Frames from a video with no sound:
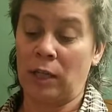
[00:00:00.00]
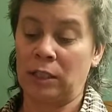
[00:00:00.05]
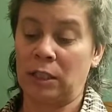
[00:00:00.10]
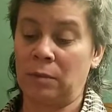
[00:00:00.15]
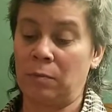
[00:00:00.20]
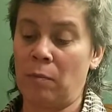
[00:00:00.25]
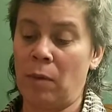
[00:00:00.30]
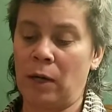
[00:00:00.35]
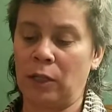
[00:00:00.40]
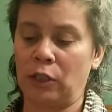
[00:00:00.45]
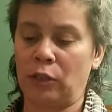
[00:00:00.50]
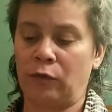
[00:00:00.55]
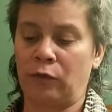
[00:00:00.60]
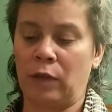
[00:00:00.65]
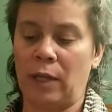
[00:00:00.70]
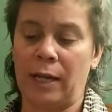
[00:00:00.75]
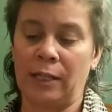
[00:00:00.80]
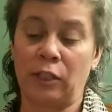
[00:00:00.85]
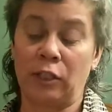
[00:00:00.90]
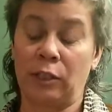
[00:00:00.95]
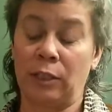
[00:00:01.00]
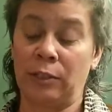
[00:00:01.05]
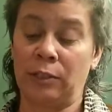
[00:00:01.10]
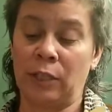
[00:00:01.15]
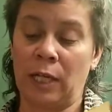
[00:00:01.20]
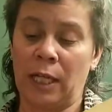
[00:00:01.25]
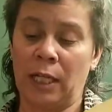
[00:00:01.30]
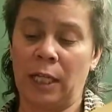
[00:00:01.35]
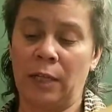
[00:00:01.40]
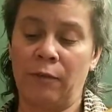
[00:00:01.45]
much flesh since
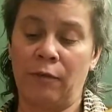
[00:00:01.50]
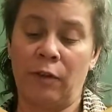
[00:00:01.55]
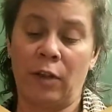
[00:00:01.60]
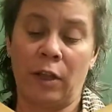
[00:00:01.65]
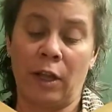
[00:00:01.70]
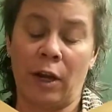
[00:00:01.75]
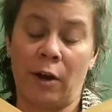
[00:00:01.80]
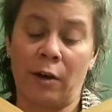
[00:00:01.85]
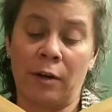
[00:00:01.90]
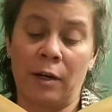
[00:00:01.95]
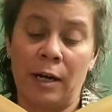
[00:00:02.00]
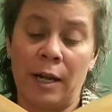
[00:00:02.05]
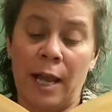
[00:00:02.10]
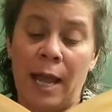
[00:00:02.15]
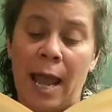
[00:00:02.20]
I lived there,